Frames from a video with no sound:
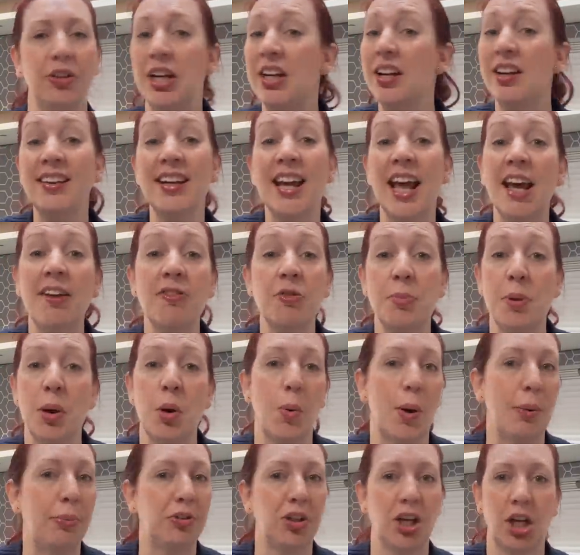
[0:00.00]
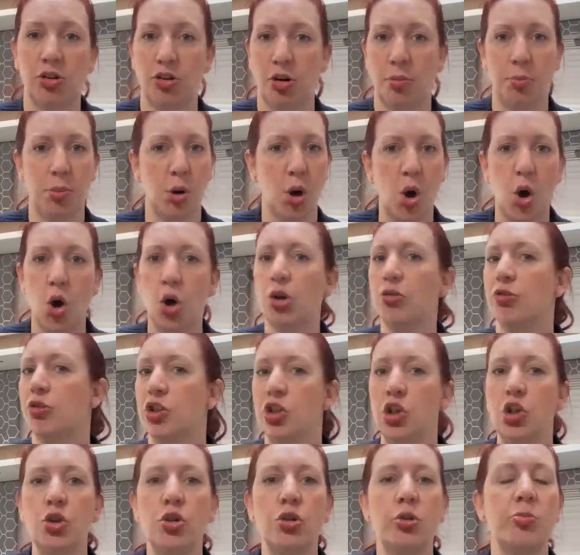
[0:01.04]
It doesn't have to be a website or a blog or a
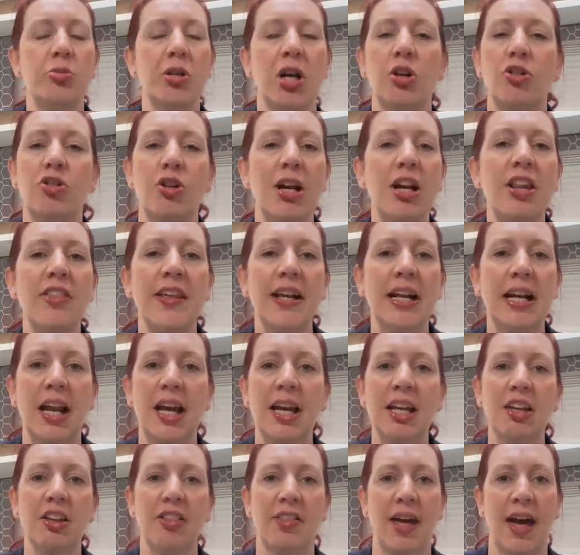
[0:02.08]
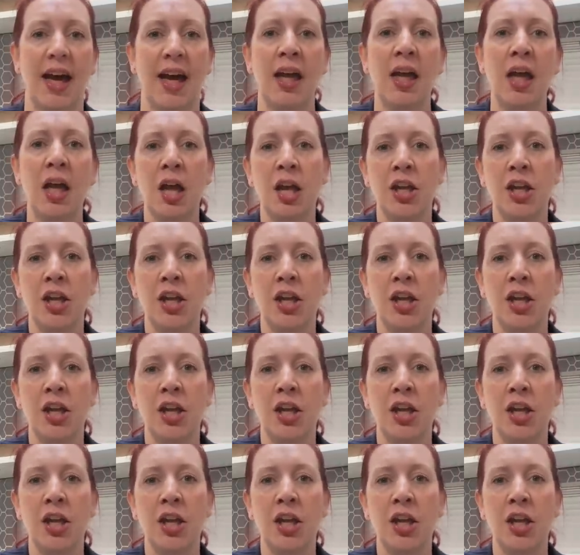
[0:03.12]
YouTube channel or anything like that.